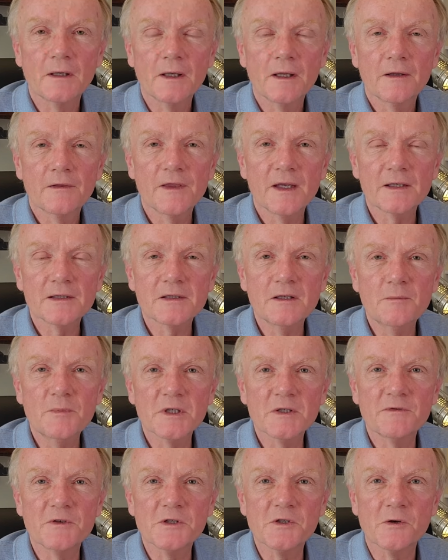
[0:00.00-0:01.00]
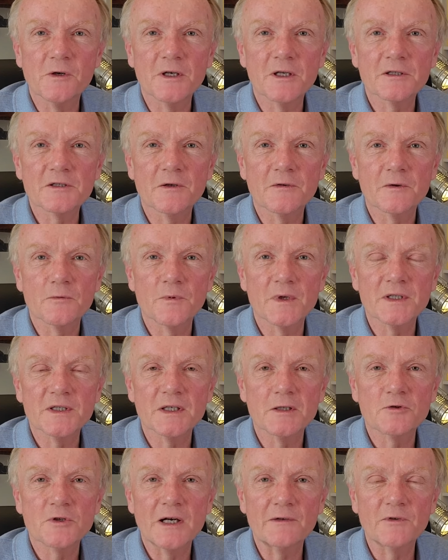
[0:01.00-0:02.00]
Thanks so much for joining us on the
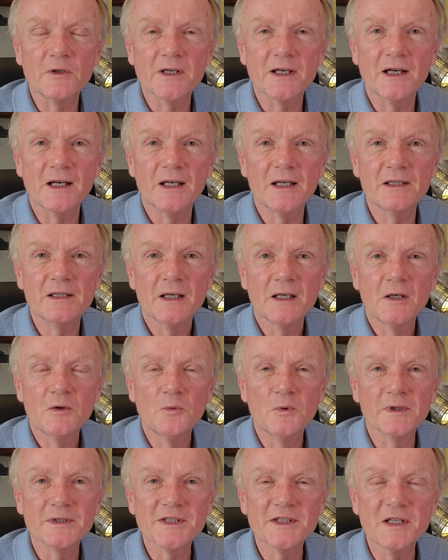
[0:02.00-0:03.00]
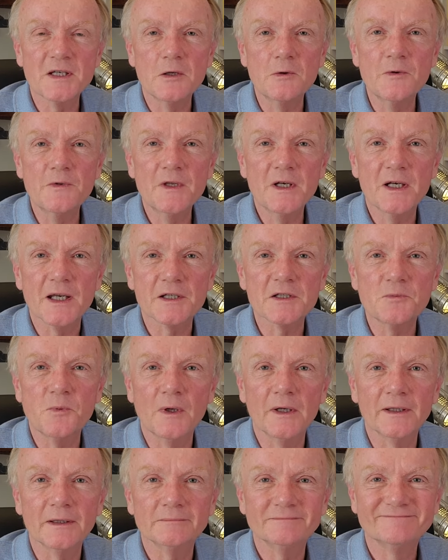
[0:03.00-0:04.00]
Ritzy Travel Guide. We'll see you in the next
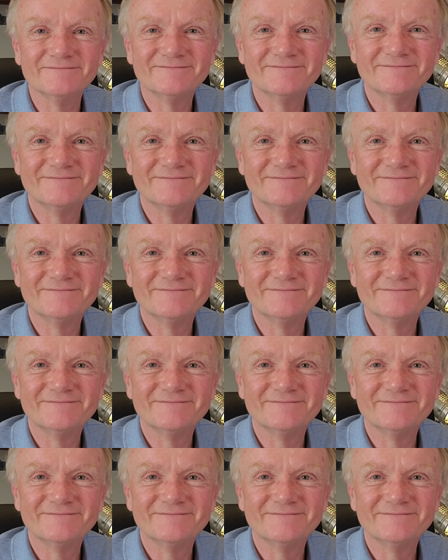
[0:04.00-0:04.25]
one.